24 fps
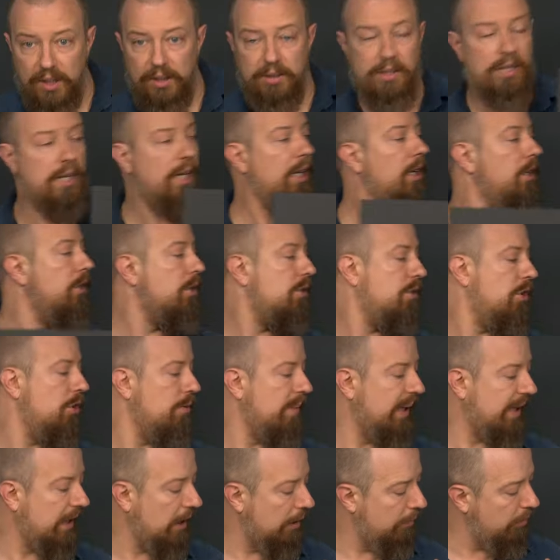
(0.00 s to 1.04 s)
that I can use to do
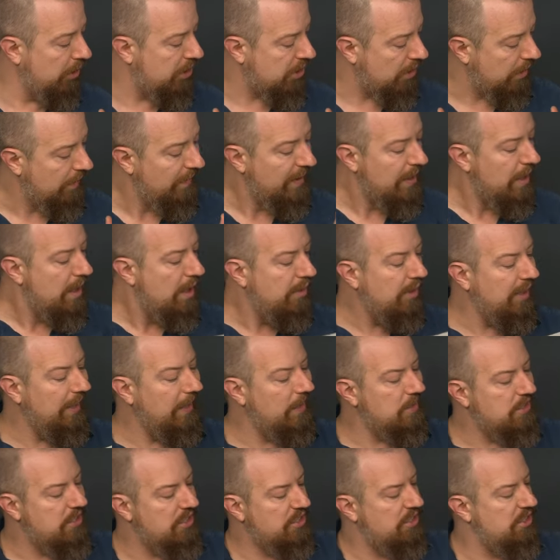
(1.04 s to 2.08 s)
my calibration. Thing
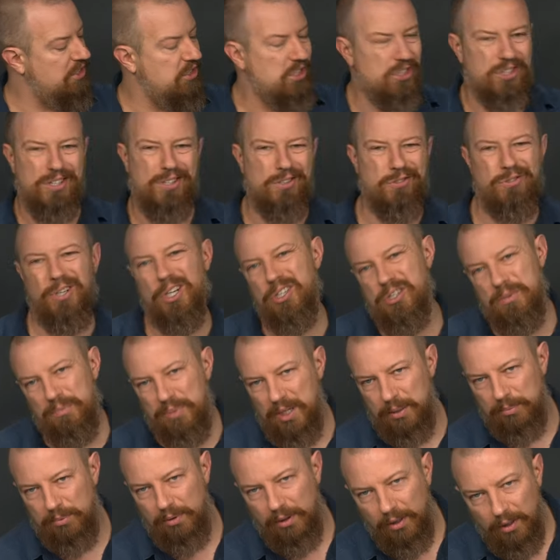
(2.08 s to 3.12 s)
is, this is just construction
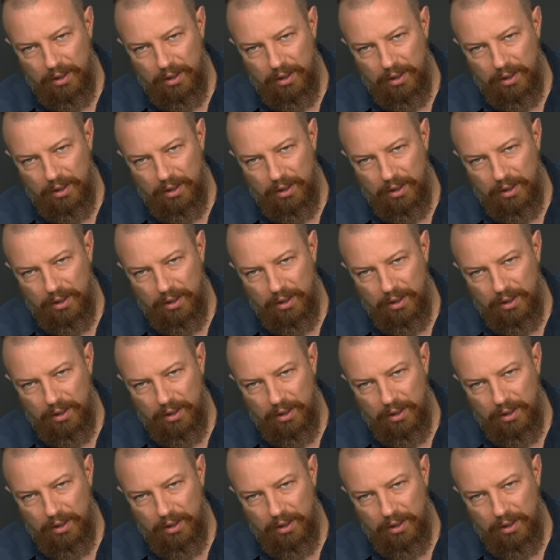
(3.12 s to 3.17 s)
paper.